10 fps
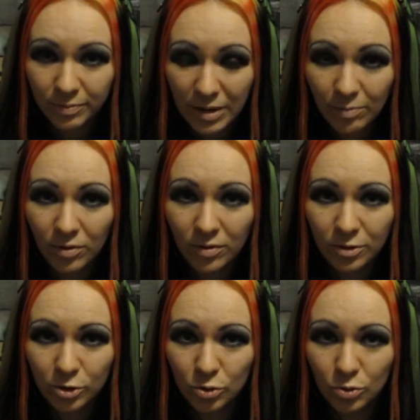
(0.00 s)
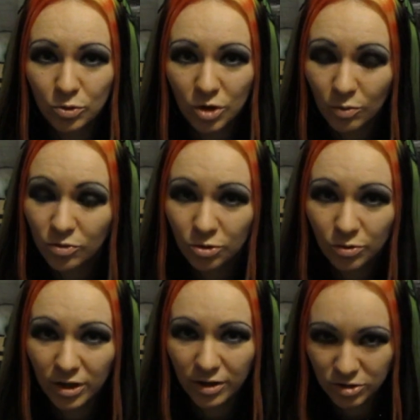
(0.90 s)
people who don't
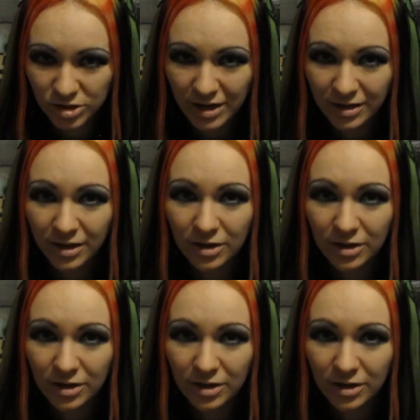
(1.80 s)
truly understand it